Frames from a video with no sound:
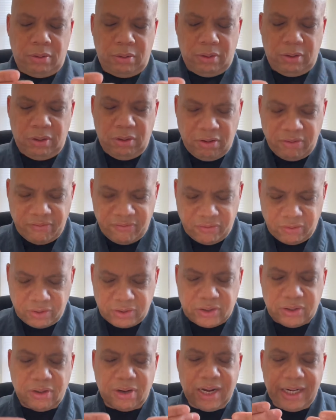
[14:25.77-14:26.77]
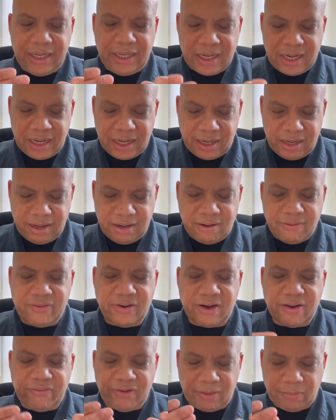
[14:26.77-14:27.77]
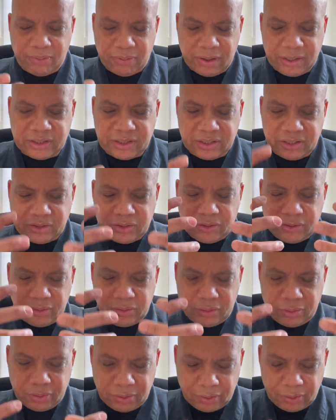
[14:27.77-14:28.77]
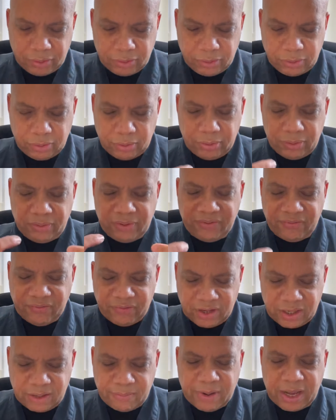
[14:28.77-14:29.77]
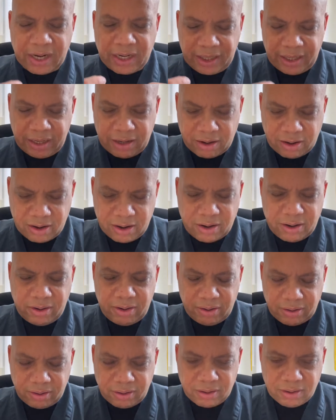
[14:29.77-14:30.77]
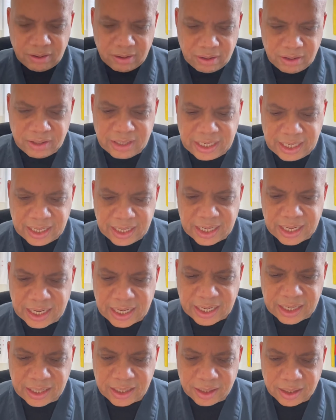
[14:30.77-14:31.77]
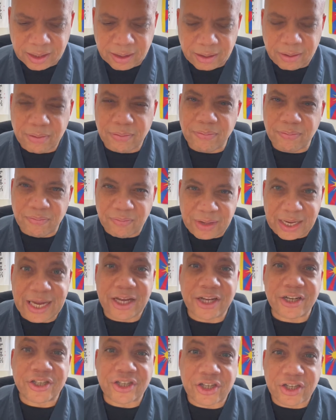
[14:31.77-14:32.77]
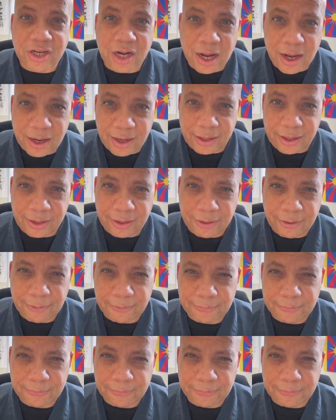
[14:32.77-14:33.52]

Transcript: universal identity of loving presence, who we fundamentally are, or DNA, may shine.